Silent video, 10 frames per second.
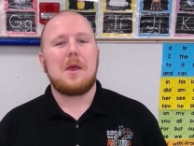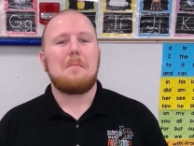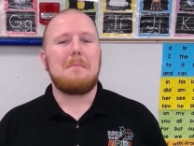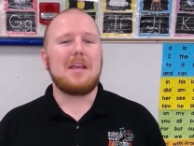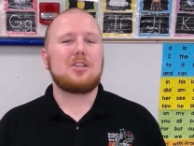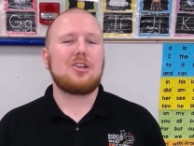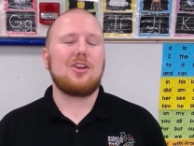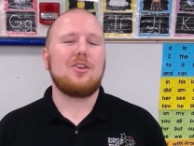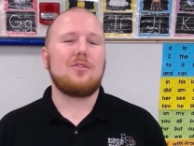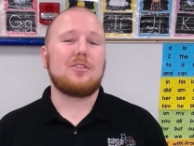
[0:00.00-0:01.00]
Make sure
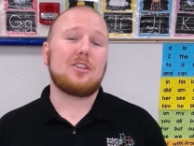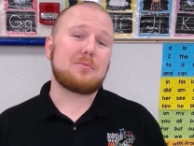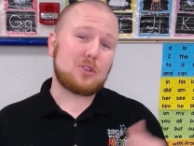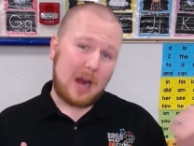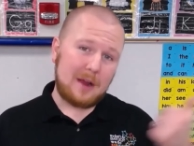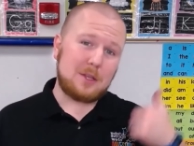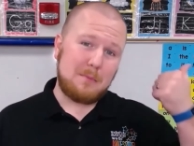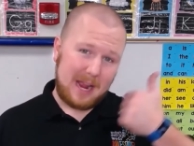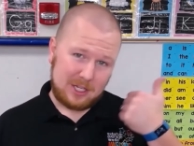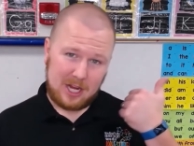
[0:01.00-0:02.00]
you subscribe to
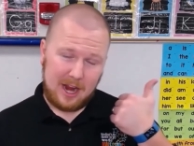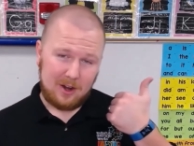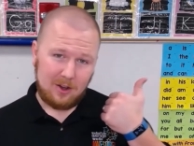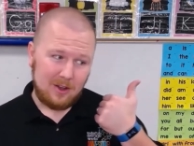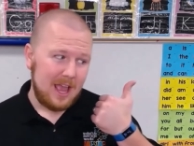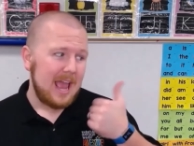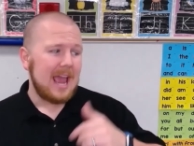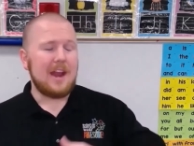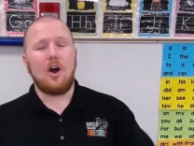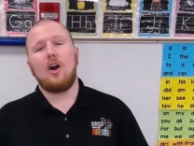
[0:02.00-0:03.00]
my channel.
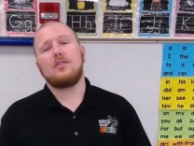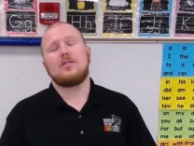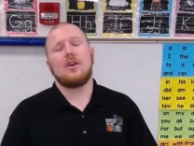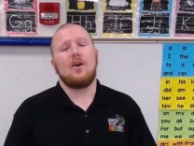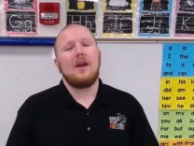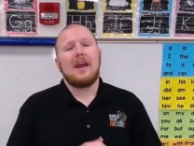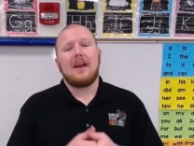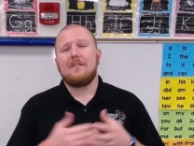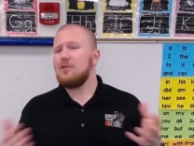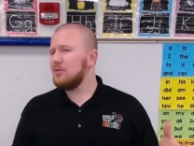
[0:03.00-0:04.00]
And also,
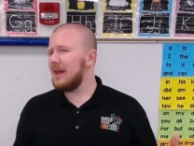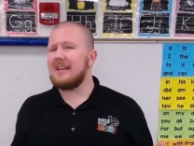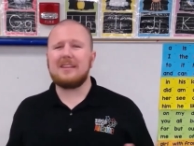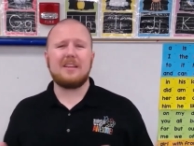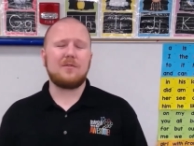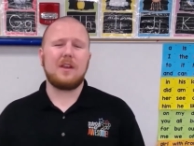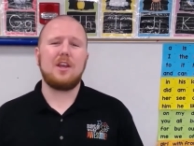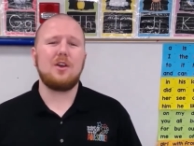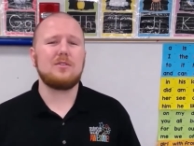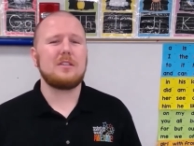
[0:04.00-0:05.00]
if you like these
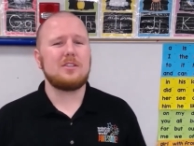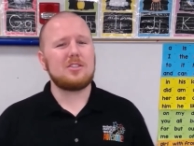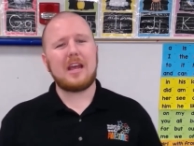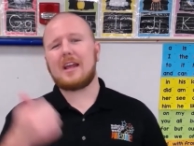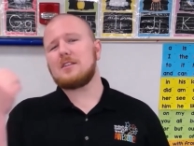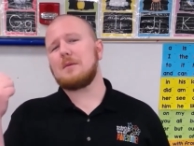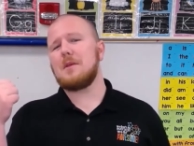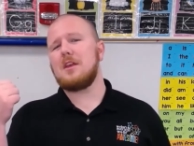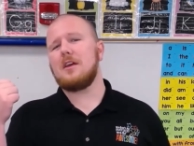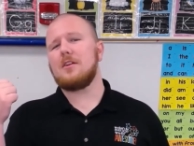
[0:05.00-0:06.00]
videos, check out some of
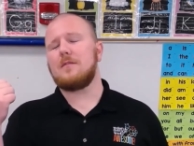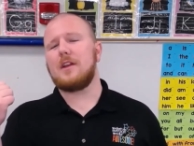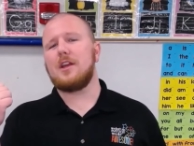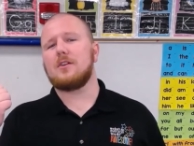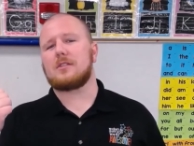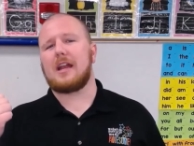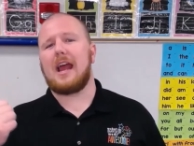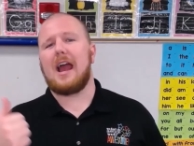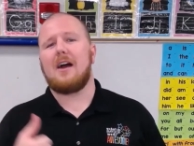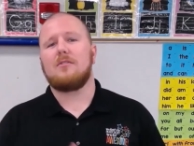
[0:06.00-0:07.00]
the other videos that I
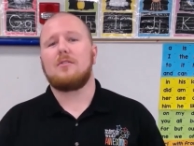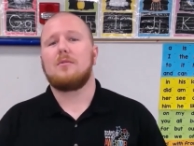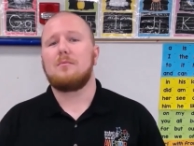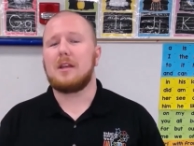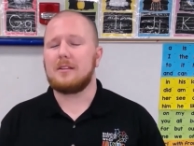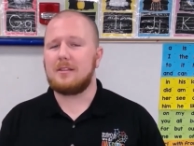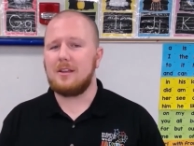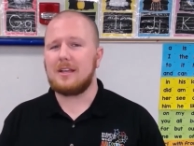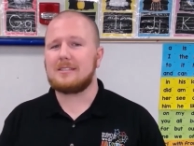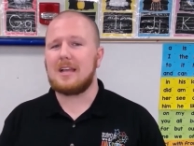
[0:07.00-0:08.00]
have. But until
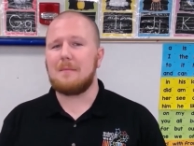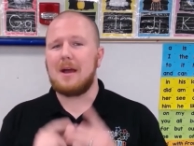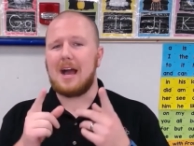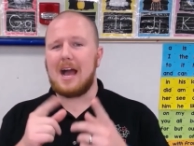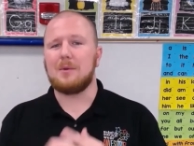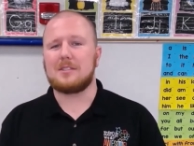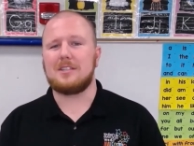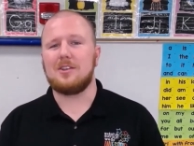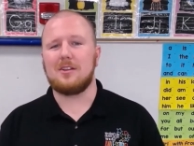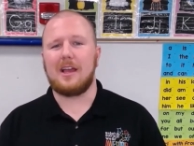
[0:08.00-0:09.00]
next time, I will see
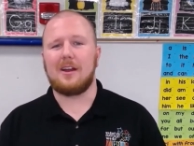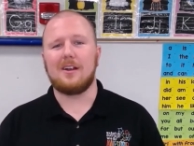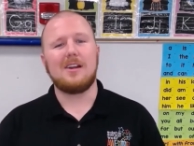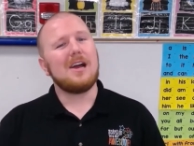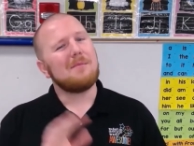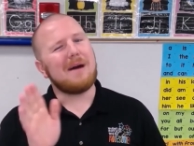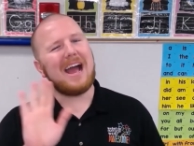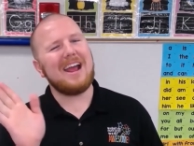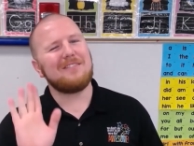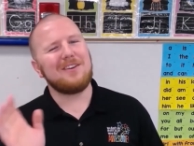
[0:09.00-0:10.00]
you later.
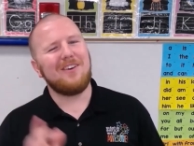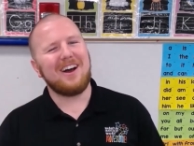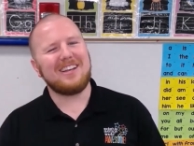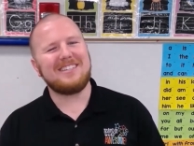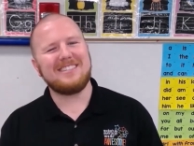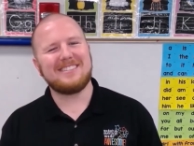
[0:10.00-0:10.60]
Bye, everyone.